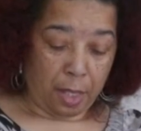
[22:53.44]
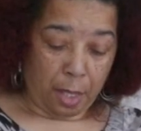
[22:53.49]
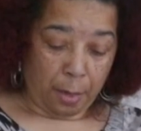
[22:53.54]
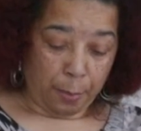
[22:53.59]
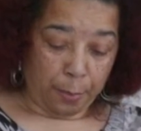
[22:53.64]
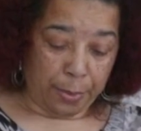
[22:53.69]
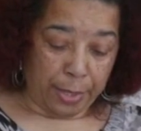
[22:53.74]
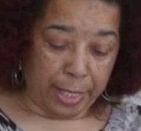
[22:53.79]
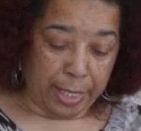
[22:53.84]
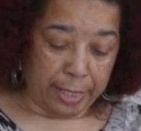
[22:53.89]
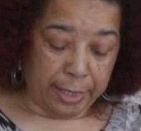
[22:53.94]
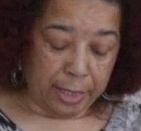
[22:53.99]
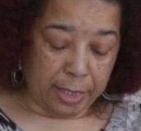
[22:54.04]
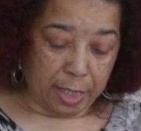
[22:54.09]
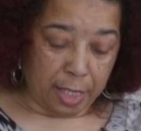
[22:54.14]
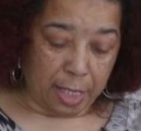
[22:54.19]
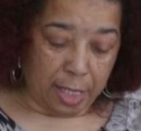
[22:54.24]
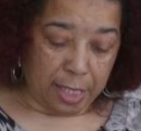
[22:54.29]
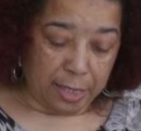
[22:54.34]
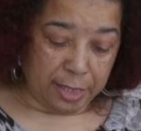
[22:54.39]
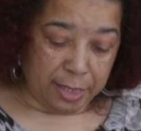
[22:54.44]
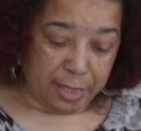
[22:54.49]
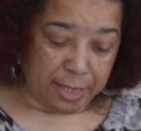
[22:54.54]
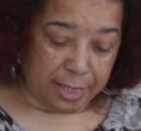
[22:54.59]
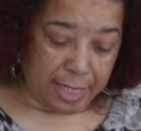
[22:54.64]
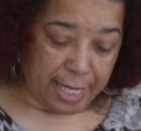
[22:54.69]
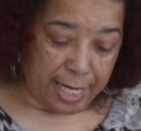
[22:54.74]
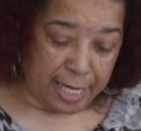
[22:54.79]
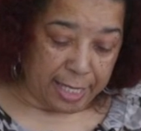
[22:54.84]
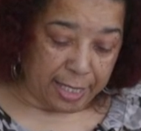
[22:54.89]
but
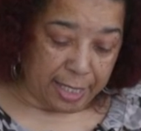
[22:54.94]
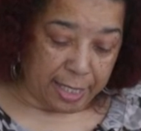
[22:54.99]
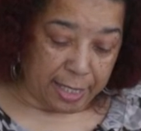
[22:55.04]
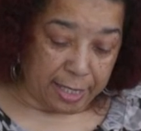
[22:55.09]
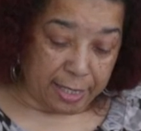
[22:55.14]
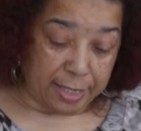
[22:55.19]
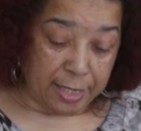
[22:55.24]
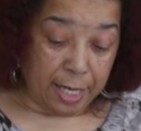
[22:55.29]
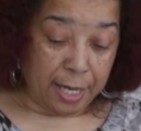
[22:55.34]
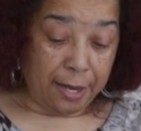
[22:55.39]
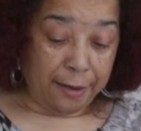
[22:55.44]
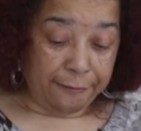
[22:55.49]
understand this.